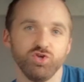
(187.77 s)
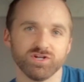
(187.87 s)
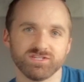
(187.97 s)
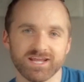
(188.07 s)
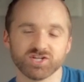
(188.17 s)
you
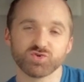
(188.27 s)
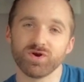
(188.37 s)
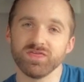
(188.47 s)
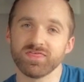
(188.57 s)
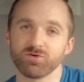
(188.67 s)
can take a
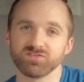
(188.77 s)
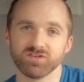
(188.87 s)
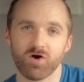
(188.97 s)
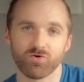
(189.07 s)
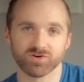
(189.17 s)

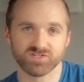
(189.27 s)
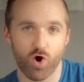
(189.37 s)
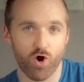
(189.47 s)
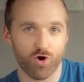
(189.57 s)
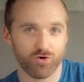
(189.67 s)
$20,000
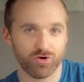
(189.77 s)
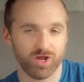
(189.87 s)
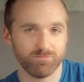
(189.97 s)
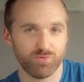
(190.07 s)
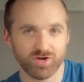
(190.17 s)
guitar
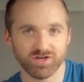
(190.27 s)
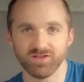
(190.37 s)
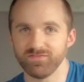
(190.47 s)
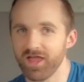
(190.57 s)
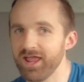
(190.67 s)
and put it
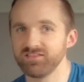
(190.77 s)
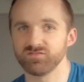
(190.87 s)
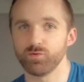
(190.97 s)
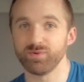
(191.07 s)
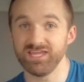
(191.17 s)
in the
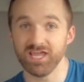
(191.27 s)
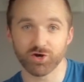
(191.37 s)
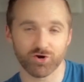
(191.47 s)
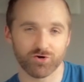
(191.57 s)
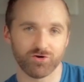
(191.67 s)
hands of a
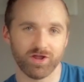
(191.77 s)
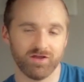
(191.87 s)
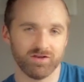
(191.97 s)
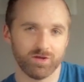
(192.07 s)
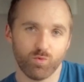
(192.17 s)
beginner
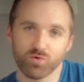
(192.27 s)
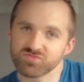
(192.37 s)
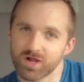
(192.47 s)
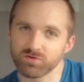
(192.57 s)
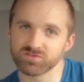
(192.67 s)
and it
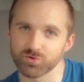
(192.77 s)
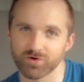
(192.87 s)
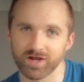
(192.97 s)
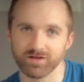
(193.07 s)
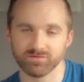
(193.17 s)
won't sound so
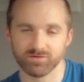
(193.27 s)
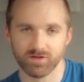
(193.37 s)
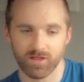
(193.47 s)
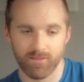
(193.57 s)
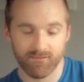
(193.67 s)
great.
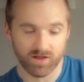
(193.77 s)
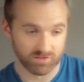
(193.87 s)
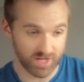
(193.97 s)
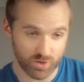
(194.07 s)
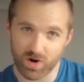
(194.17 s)

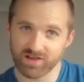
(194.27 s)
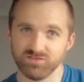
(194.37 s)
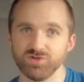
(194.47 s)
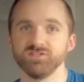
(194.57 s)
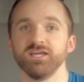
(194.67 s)

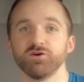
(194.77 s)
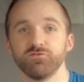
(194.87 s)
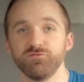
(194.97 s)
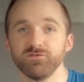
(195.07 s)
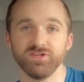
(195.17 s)
Likewise, you can take a
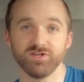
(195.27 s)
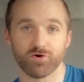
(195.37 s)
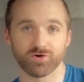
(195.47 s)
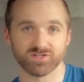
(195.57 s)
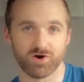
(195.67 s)

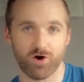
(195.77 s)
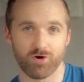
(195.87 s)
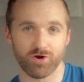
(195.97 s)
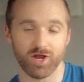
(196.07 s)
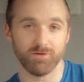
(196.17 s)
$50
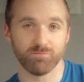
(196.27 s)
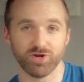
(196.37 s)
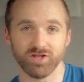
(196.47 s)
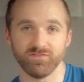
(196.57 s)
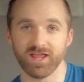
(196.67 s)
guitar and
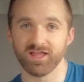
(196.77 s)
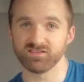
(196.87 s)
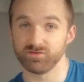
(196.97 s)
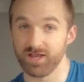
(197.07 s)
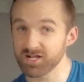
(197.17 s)
put it in the
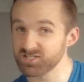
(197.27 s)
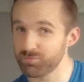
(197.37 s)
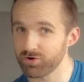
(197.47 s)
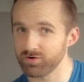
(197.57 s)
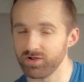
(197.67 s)
hands of an
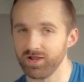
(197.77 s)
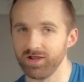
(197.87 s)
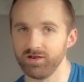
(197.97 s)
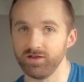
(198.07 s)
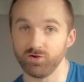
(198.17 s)
expert
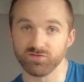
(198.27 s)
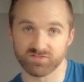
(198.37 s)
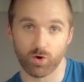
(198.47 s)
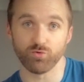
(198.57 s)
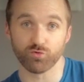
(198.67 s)
and it'll
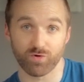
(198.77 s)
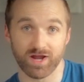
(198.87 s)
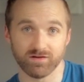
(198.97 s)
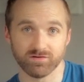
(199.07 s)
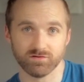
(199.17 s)
sound
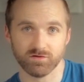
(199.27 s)
great.